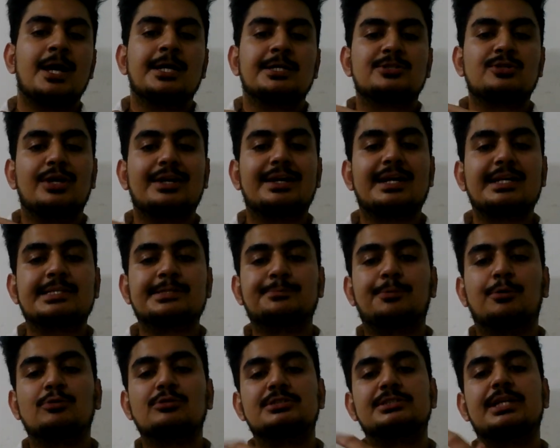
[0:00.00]
So in
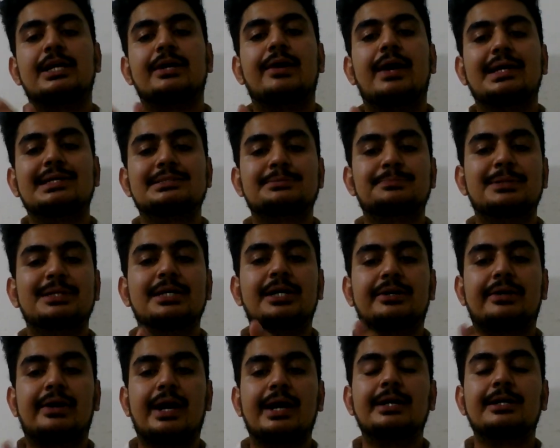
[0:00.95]
response, there has been
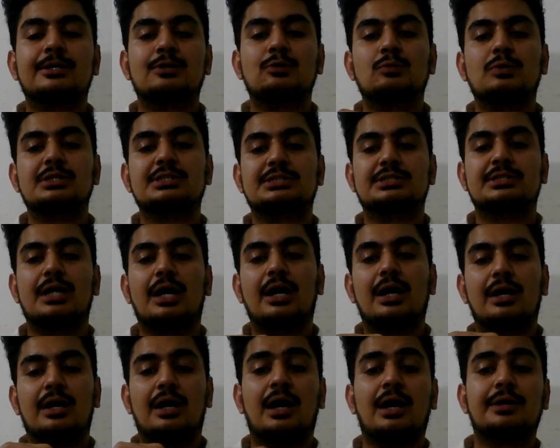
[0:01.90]
a trend towards the
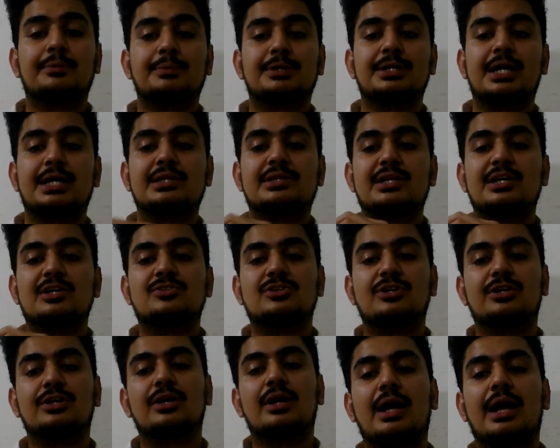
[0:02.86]

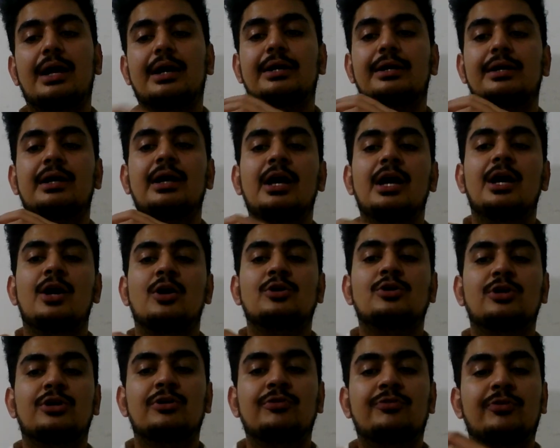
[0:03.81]
harmonization and
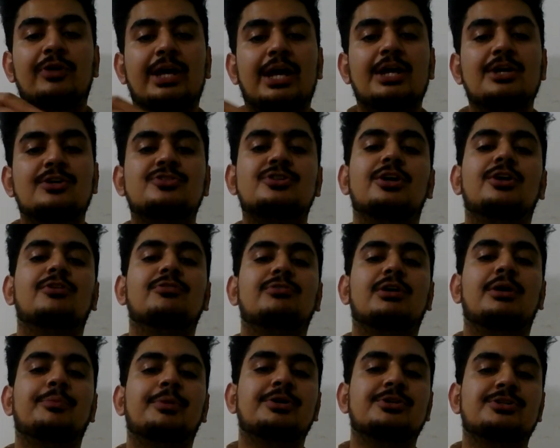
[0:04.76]
unification of
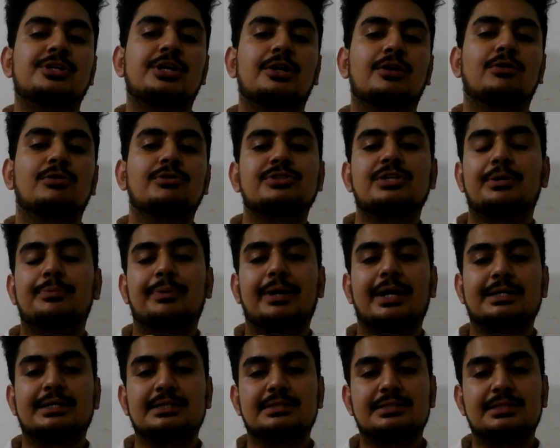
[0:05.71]
commercial laws and
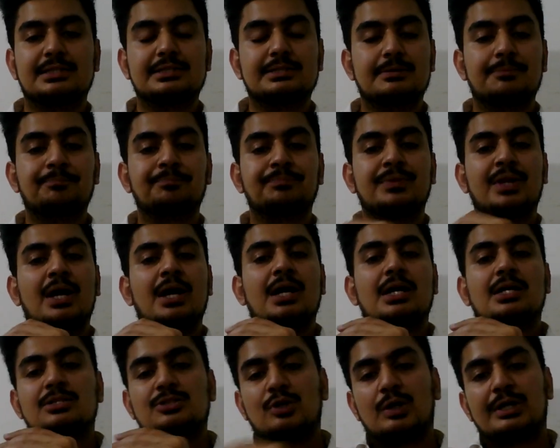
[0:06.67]
practices.
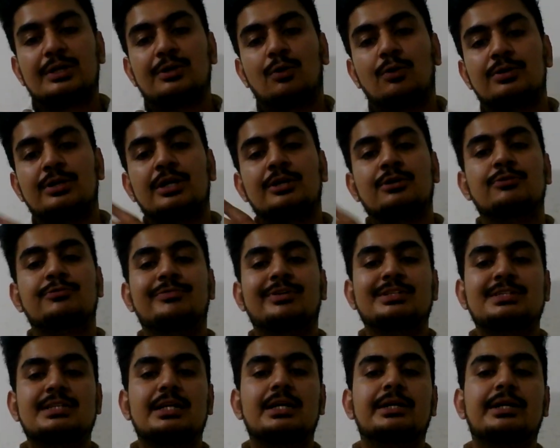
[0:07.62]
So in order to
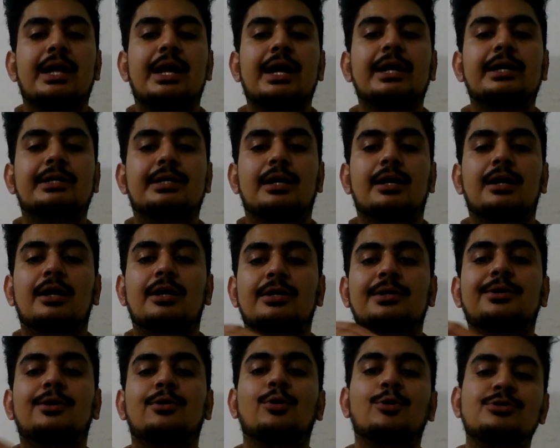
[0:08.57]
facilitate
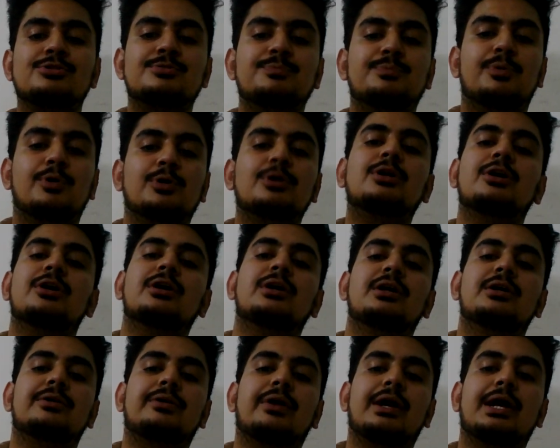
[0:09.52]

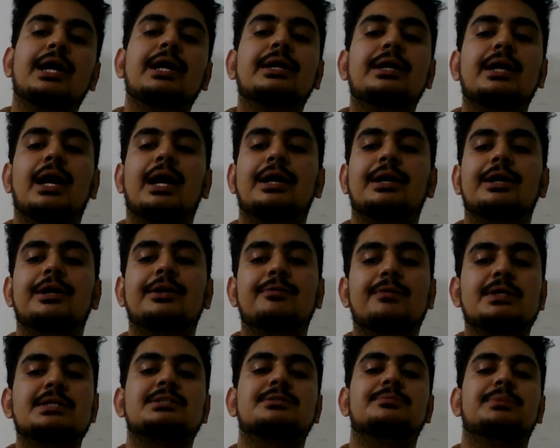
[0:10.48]
cross-border trade and
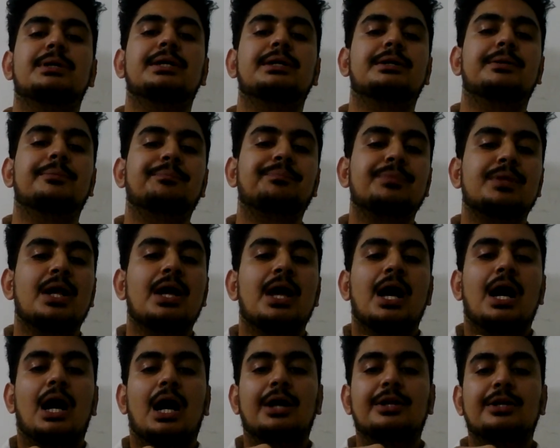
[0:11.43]
investment,
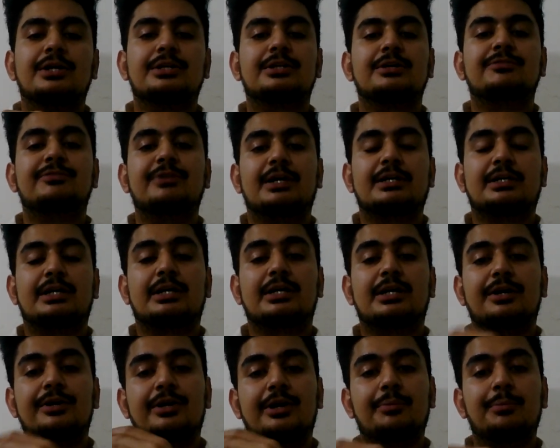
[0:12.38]
another factor
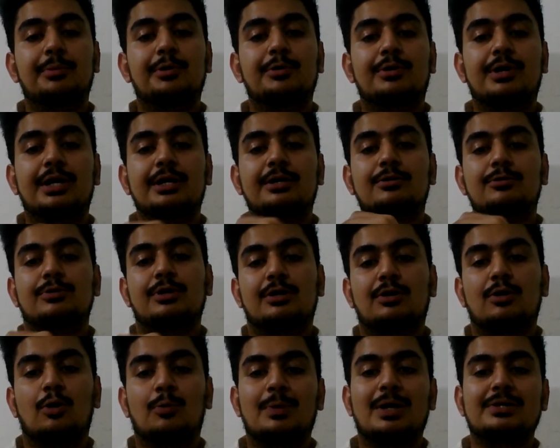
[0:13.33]
contributing to the
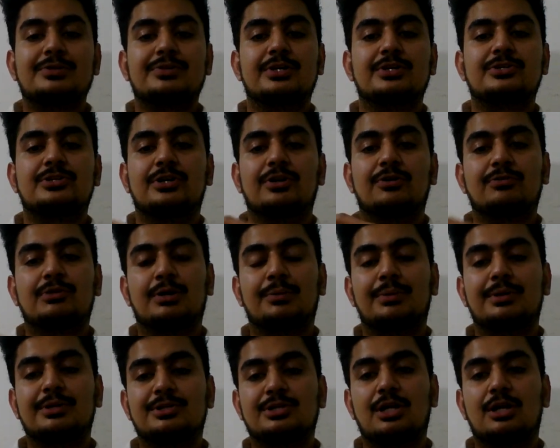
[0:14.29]
globalization of
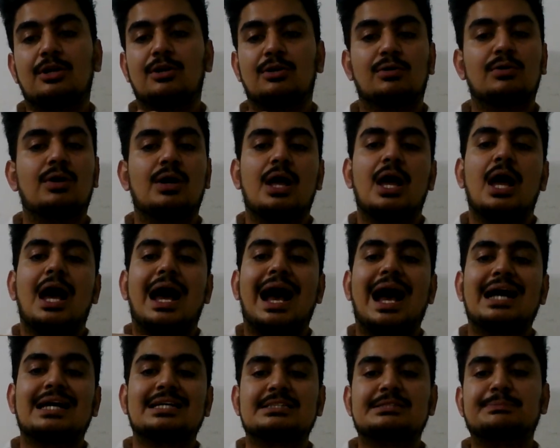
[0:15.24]
commercial law
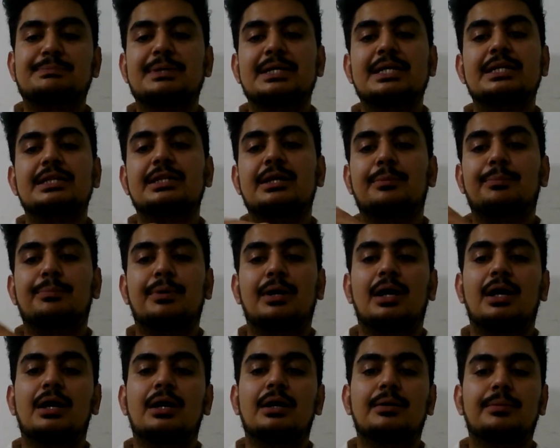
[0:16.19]
has been
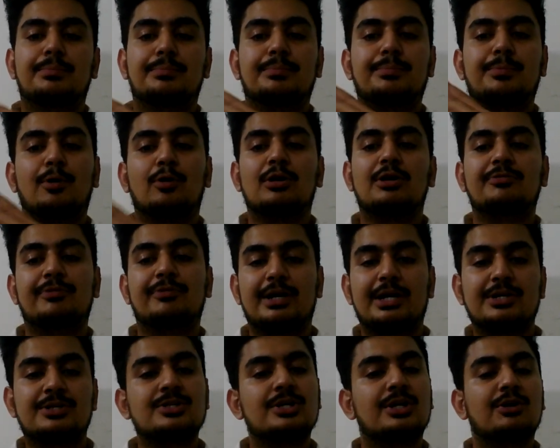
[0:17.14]
the
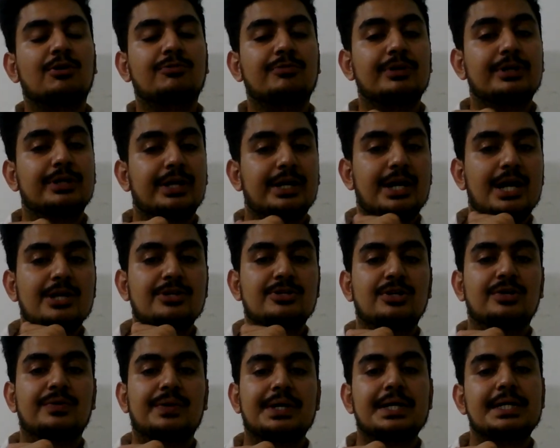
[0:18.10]
proliferation of
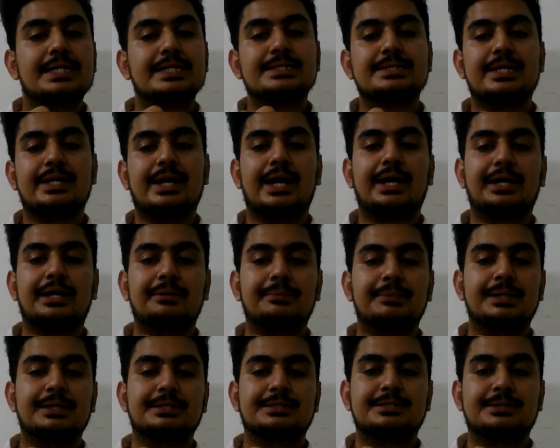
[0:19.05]
international treaties and
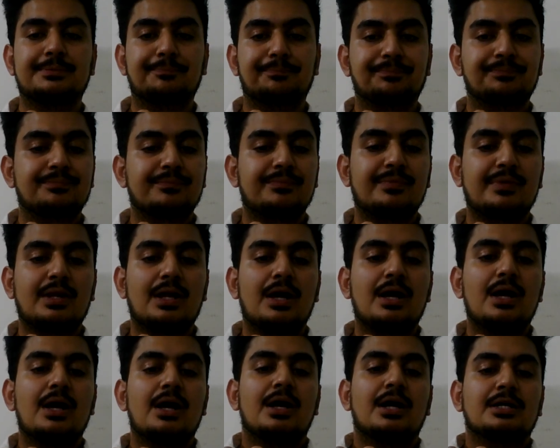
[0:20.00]
agreements.
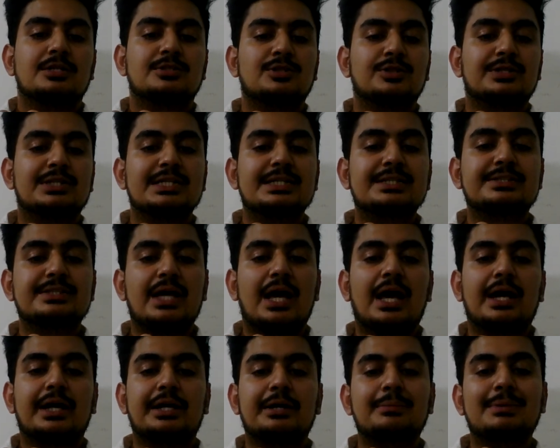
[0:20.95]
So these
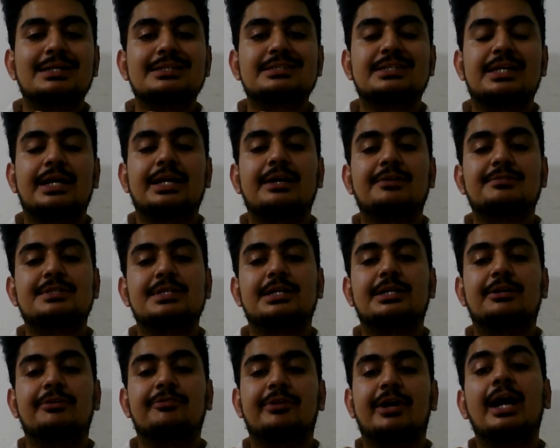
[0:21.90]
agreements can have
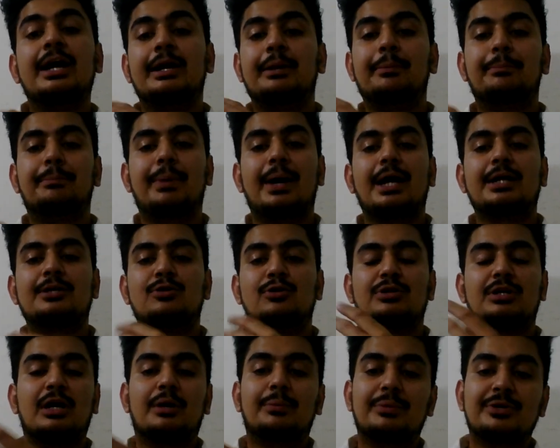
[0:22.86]
significant impact
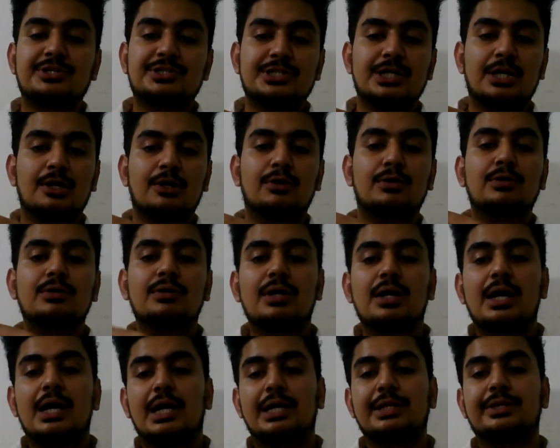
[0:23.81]
on commercial law
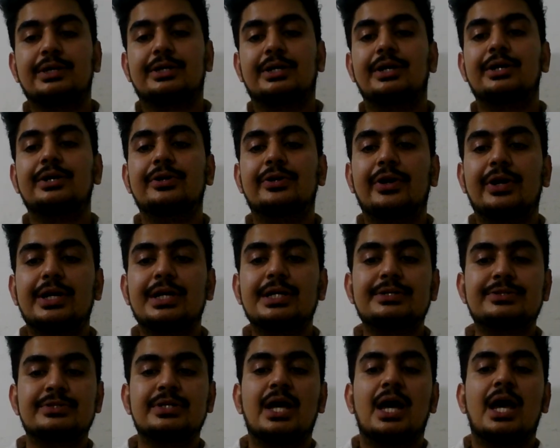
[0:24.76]
in the
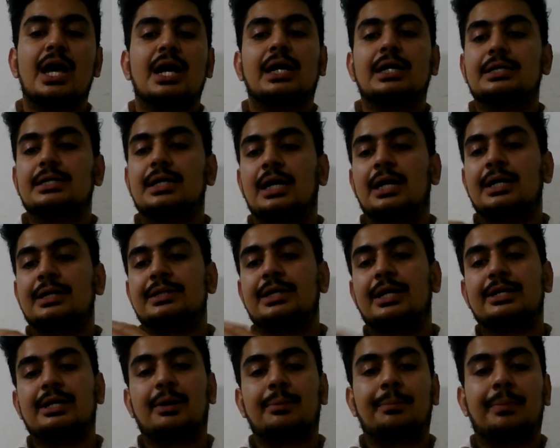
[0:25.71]
countries
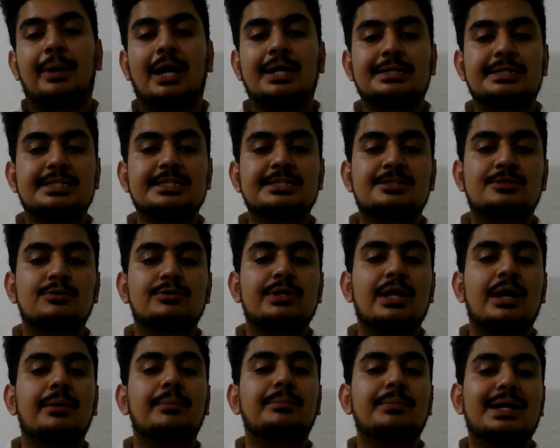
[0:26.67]
that are parties to
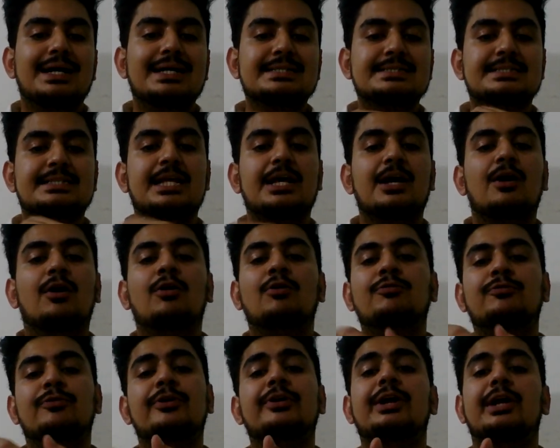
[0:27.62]
them, as they
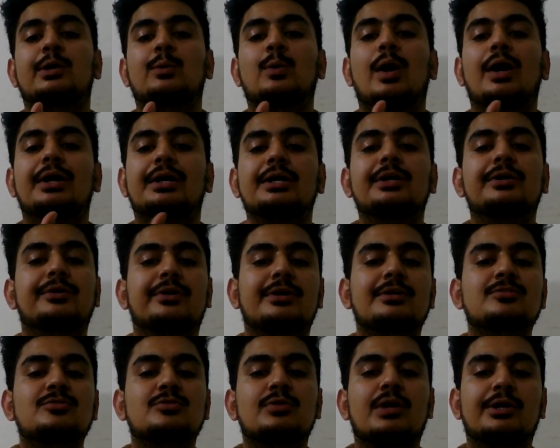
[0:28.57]
often require
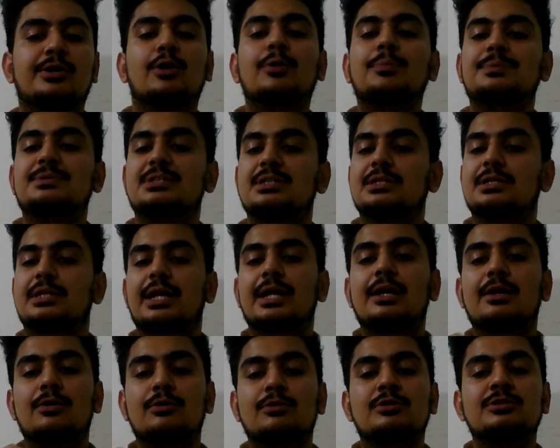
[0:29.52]
countries to adopt
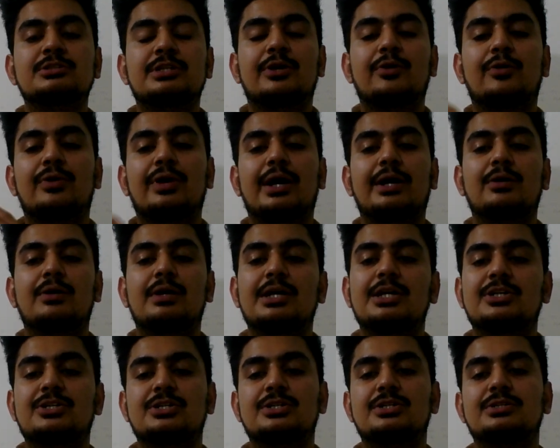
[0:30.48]
certain laws and
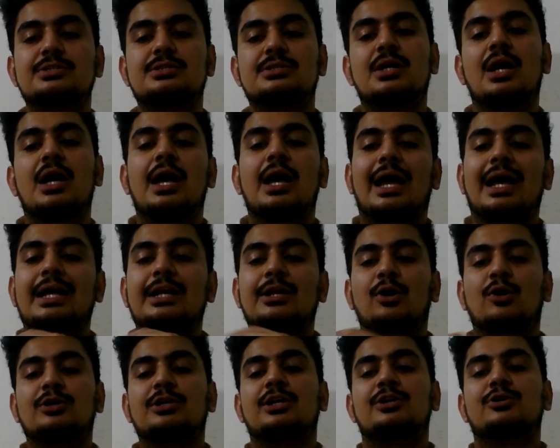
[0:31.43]
regulations in
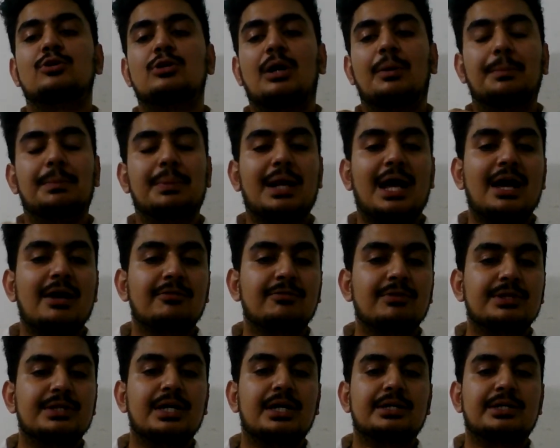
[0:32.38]
order to comply
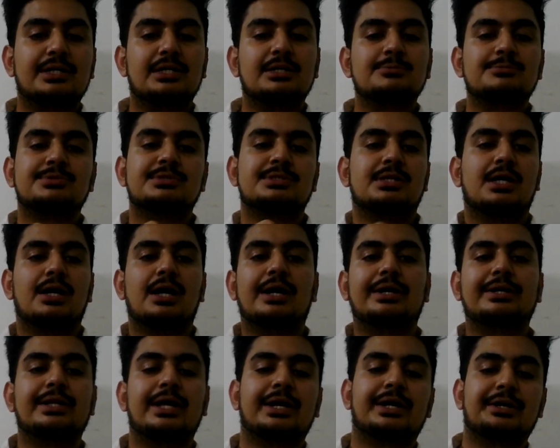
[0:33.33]
with the terms
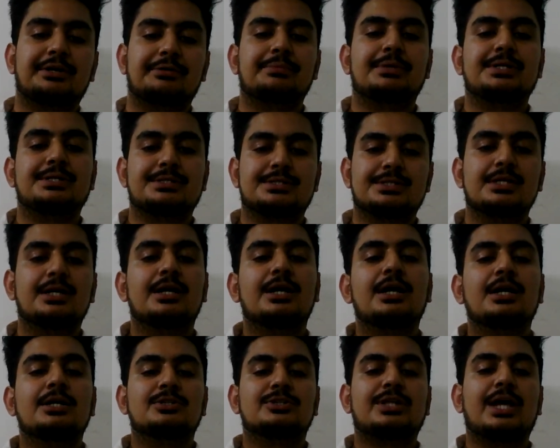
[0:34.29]
and the agreements.
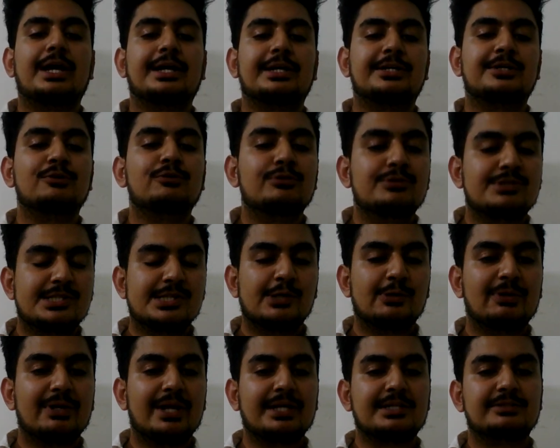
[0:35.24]
Thank you. See
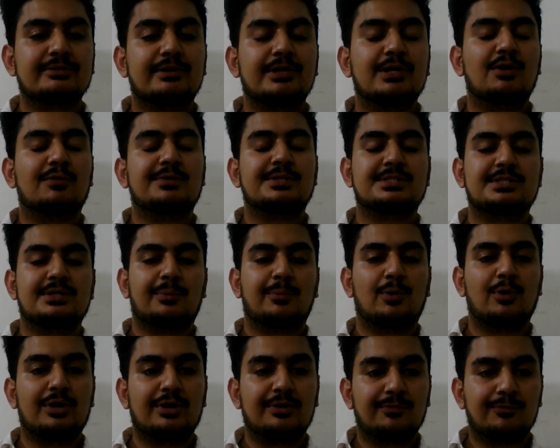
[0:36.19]
you next video with some
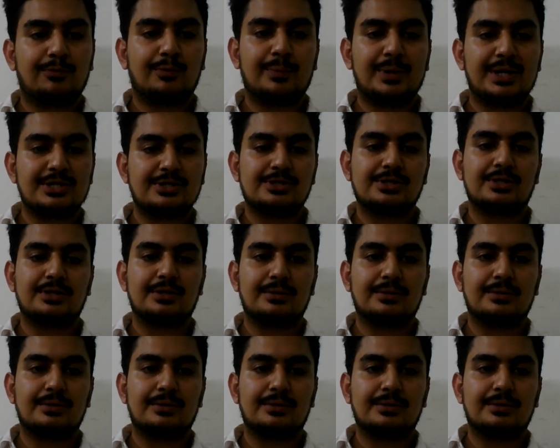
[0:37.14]
more information.